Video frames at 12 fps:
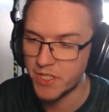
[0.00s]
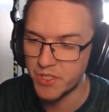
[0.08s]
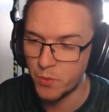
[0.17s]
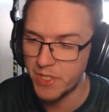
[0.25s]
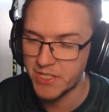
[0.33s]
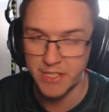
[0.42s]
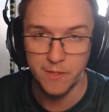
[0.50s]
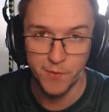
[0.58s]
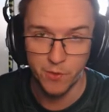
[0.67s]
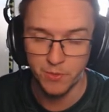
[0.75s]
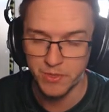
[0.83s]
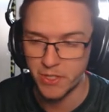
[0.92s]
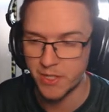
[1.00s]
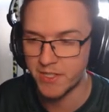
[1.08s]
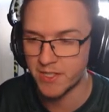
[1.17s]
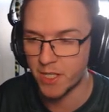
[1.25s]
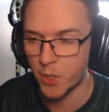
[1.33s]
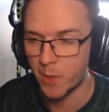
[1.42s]
which is always a difficult side
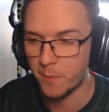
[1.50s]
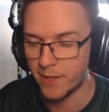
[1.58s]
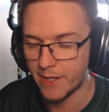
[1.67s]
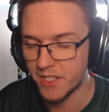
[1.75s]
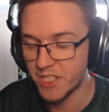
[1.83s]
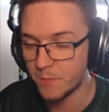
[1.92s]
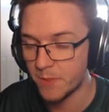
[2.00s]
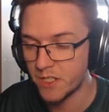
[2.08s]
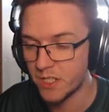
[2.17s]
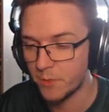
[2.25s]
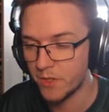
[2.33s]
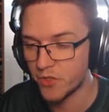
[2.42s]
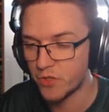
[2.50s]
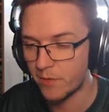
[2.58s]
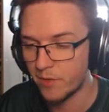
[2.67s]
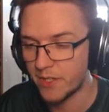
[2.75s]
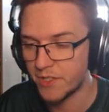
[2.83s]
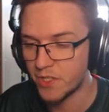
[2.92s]
to go up against, especially with the
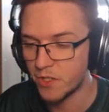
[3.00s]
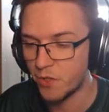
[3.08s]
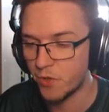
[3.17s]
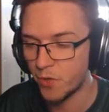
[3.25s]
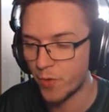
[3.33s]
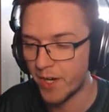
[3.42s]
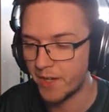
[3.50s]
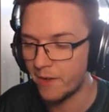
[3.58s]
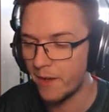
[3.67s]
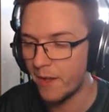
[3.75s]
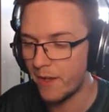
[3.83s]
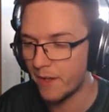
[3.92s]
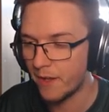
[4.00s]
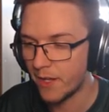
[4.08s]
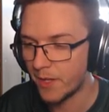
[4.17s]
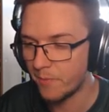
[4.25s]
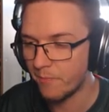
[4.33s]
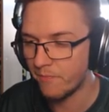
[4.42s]
travel into Ukraine.
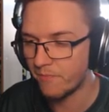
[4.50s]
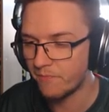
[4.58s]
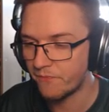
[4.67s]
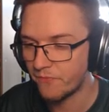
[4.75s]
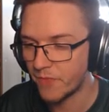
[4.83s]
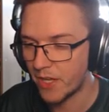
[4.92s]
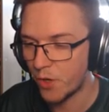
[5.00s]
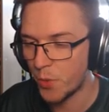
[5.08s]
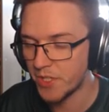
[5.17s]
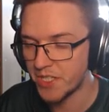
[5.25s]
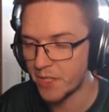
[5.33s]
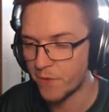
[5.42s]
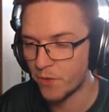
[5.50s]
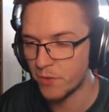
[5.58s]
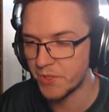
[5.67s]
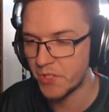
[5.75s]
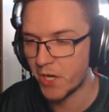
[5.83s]
Always a difficult